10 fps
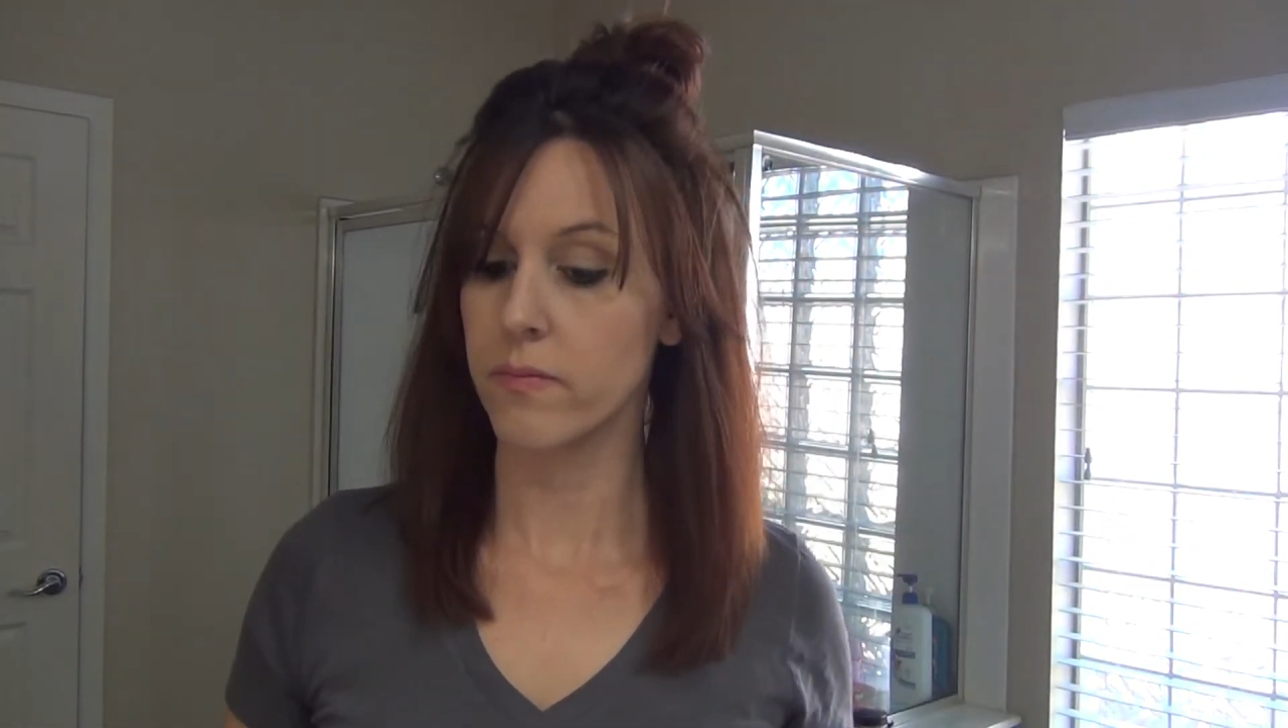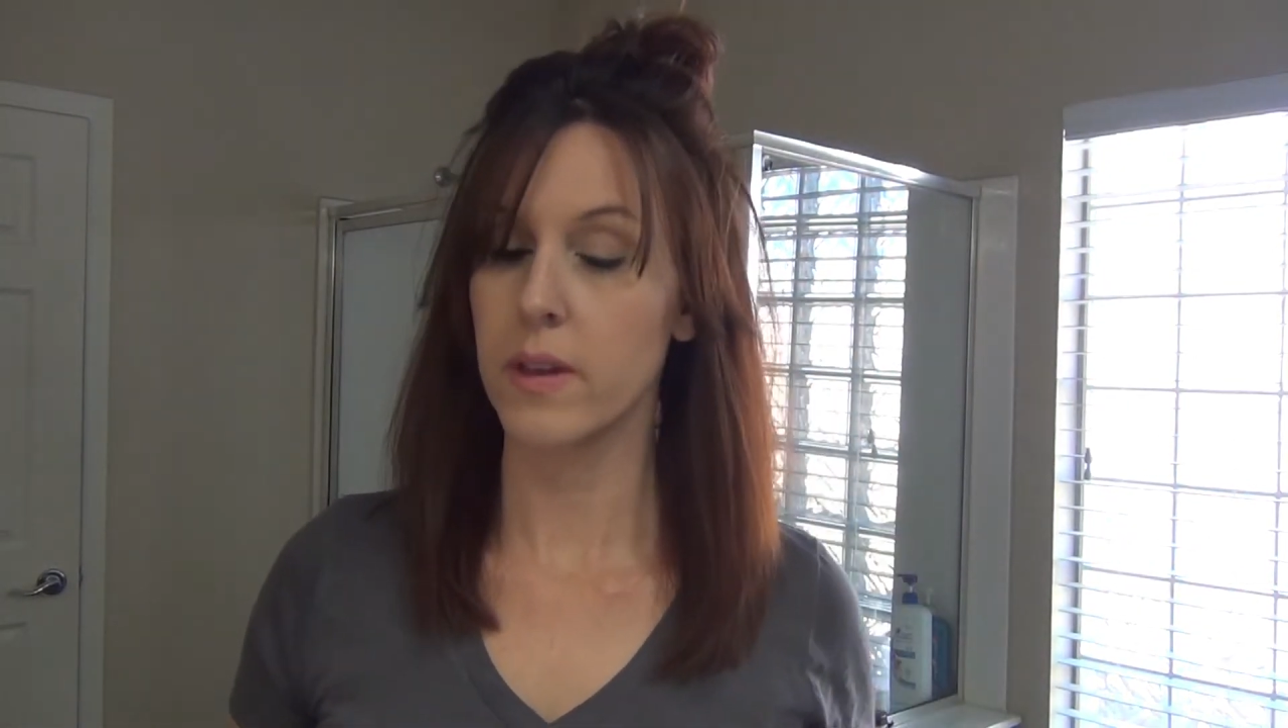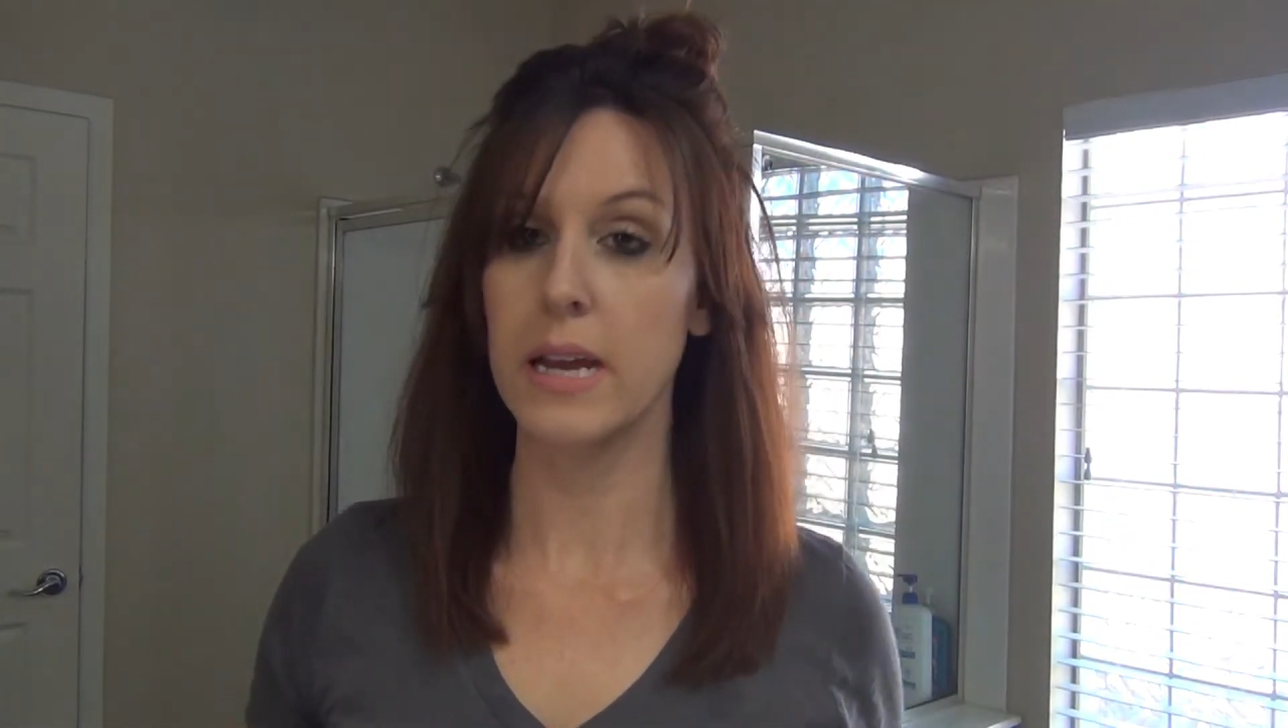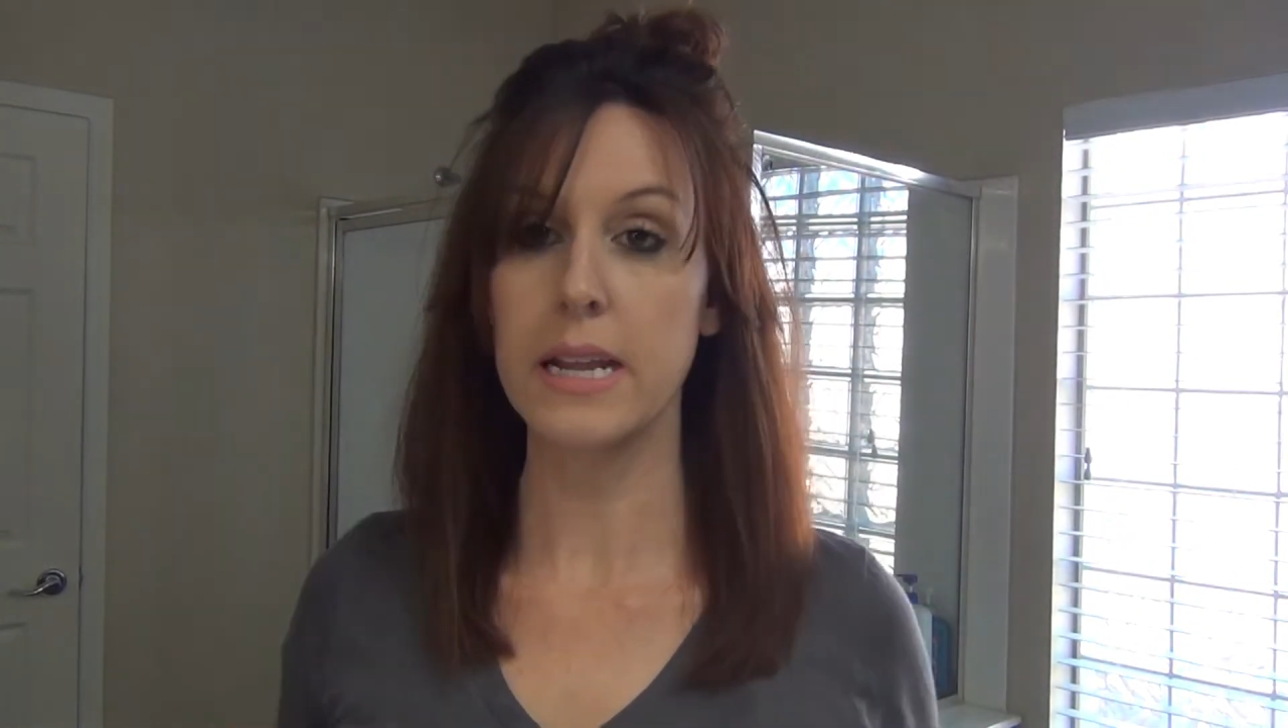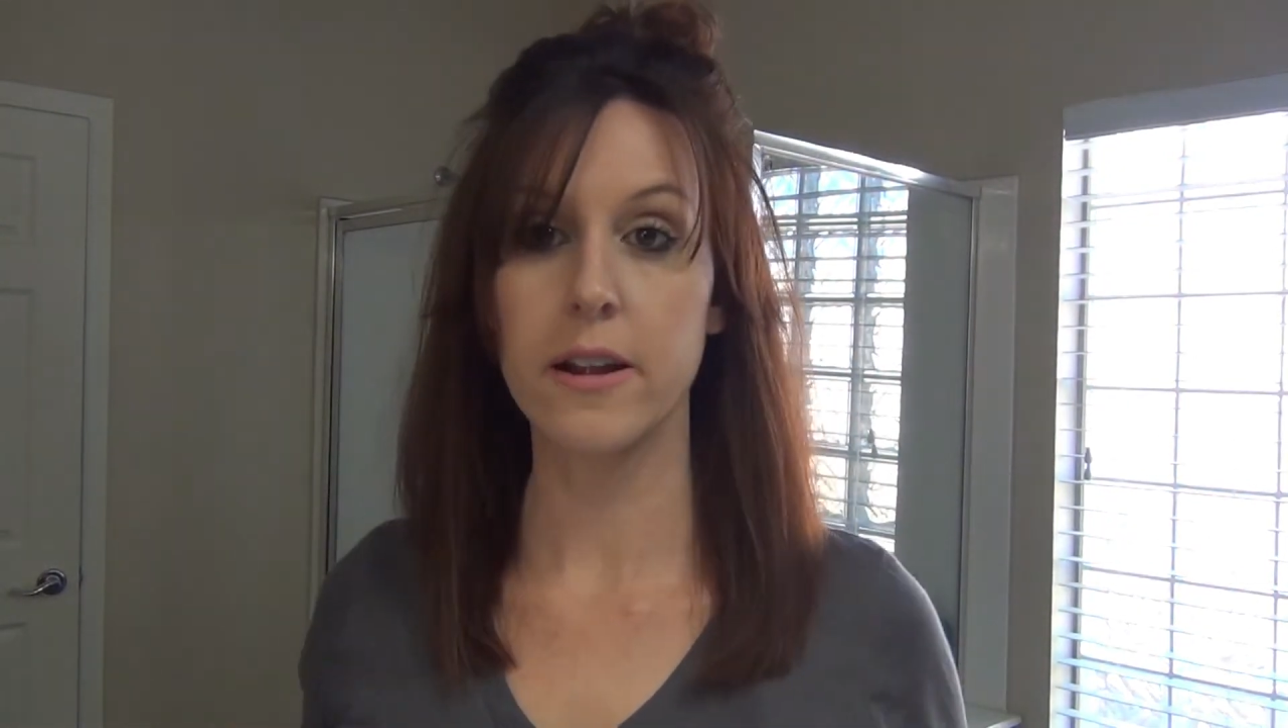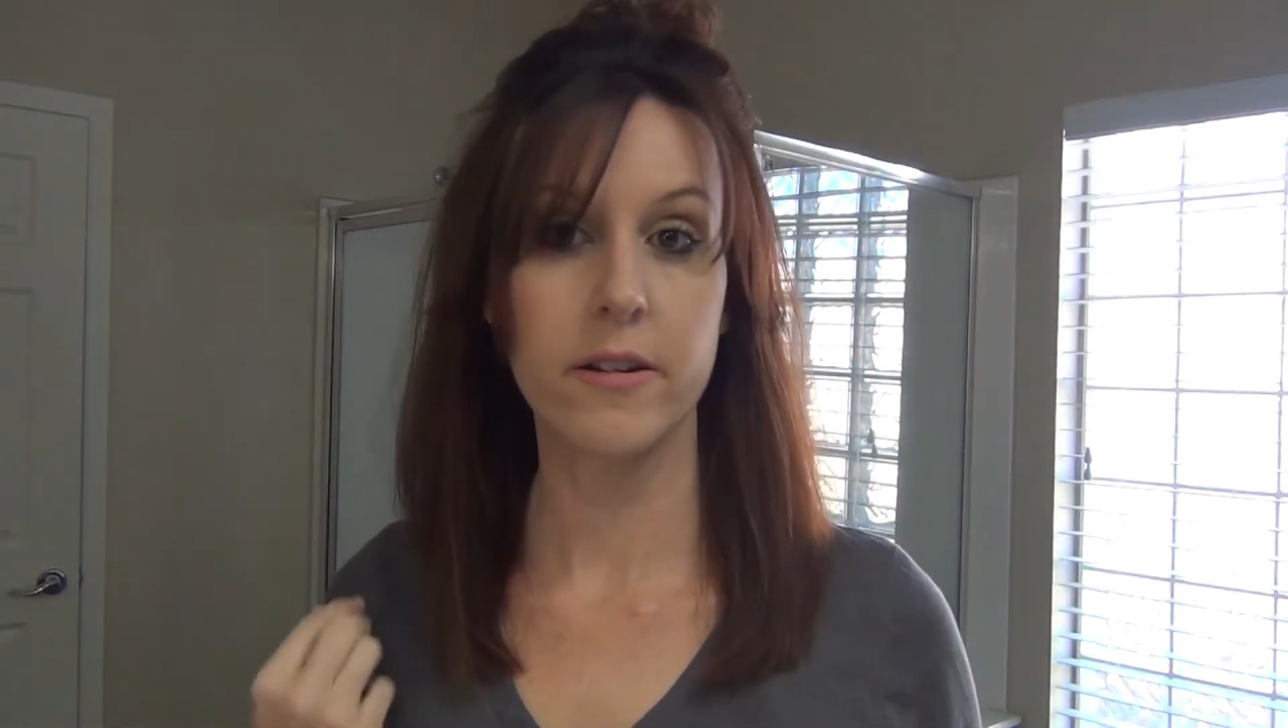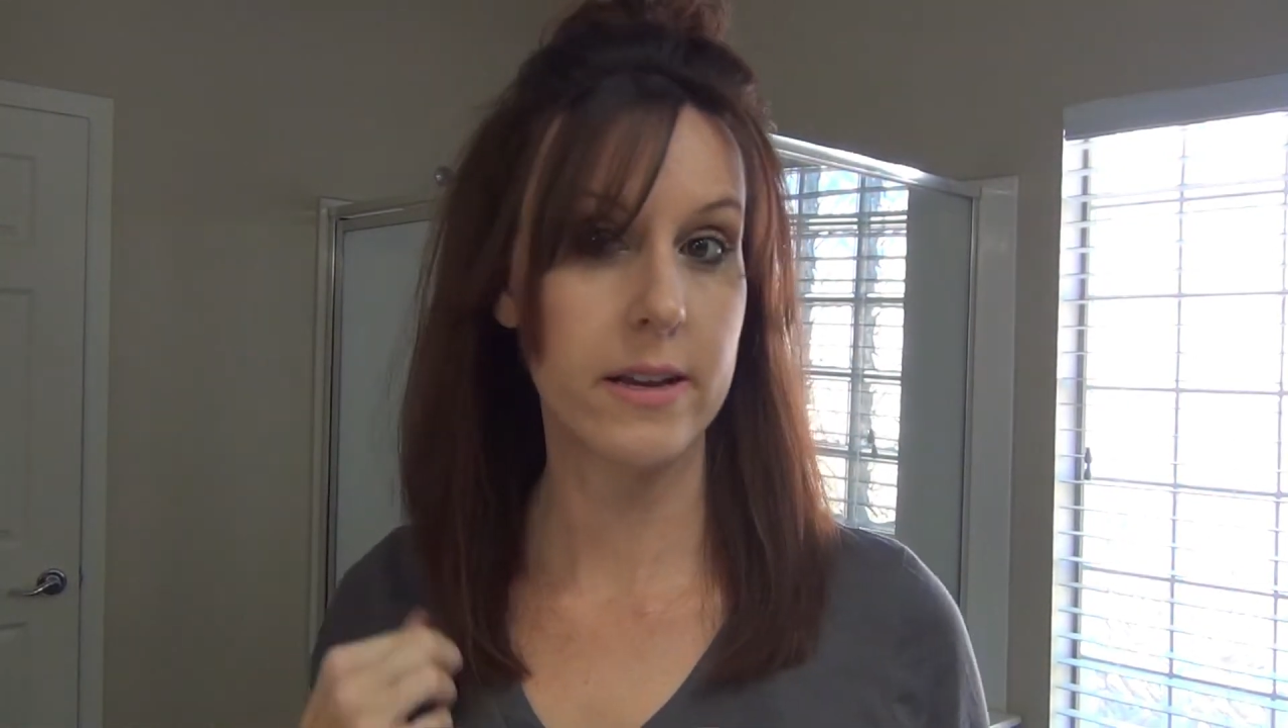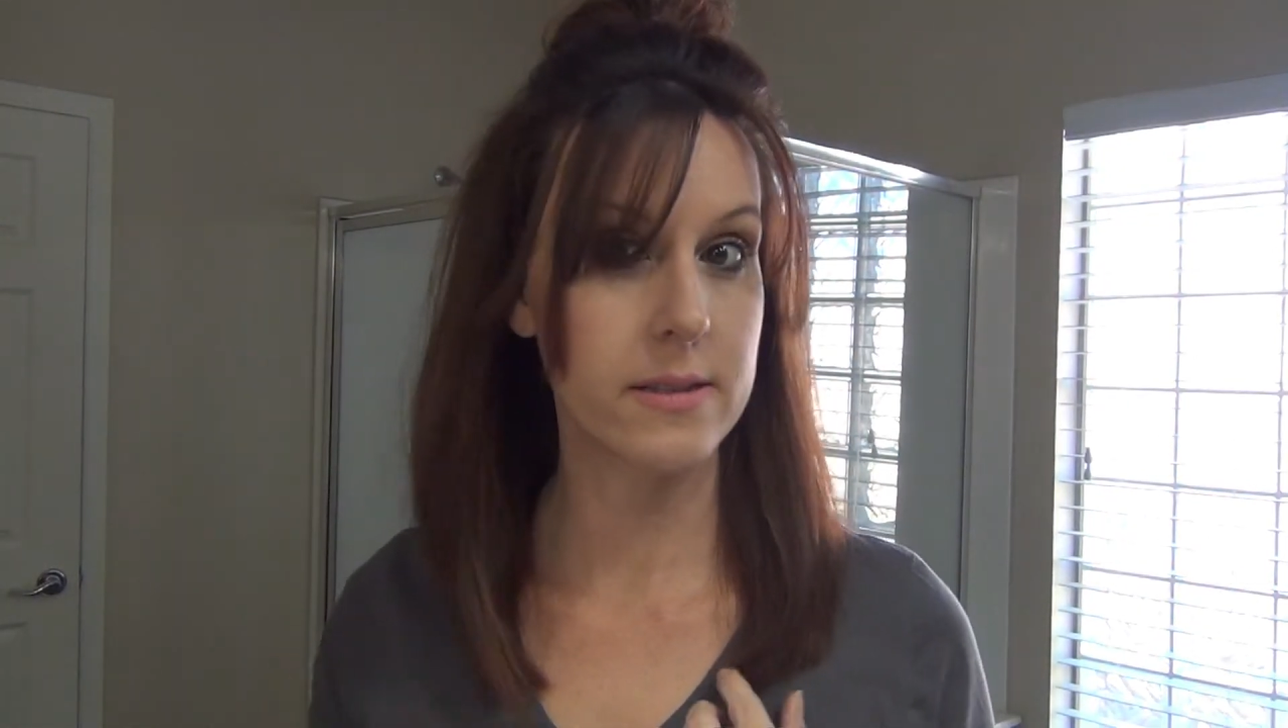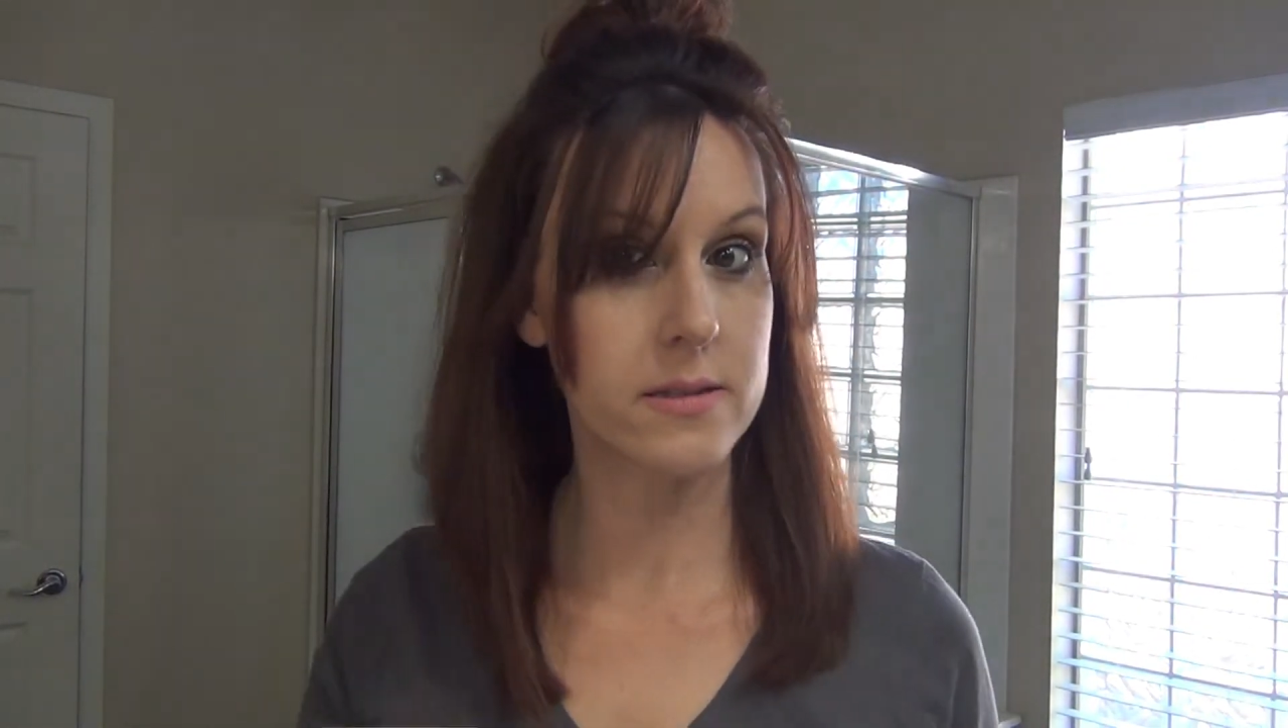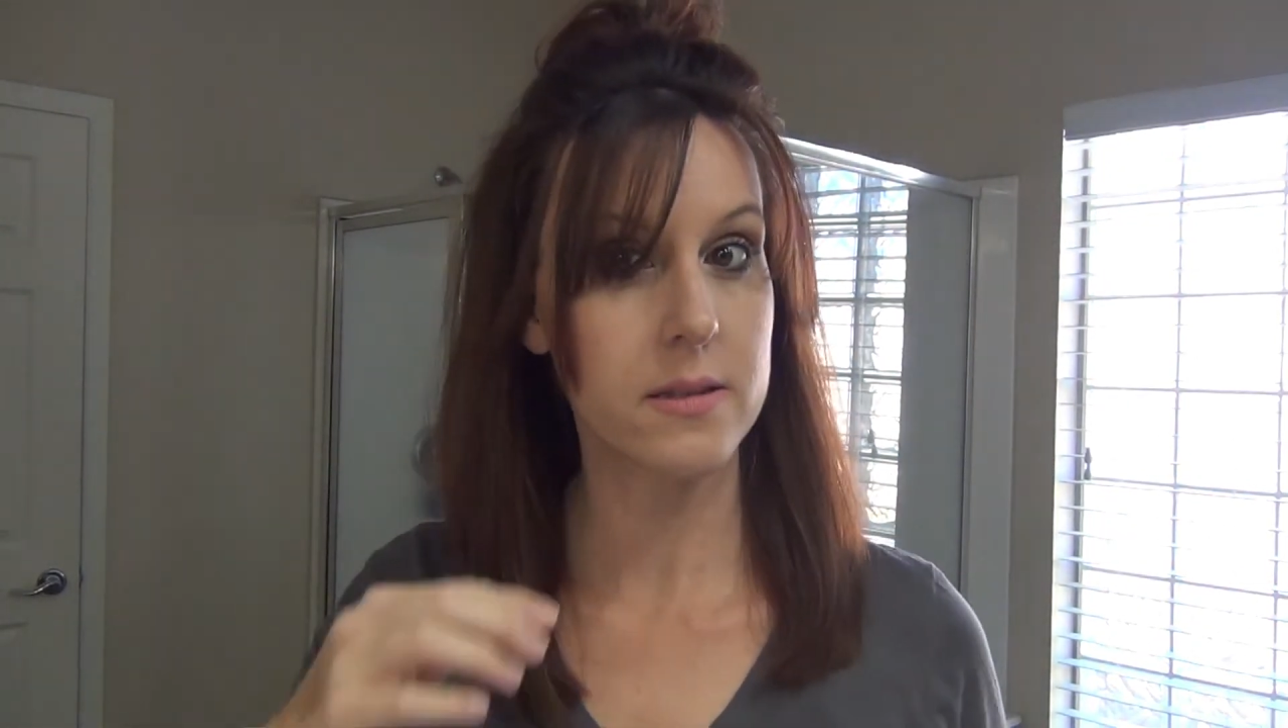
And here it is,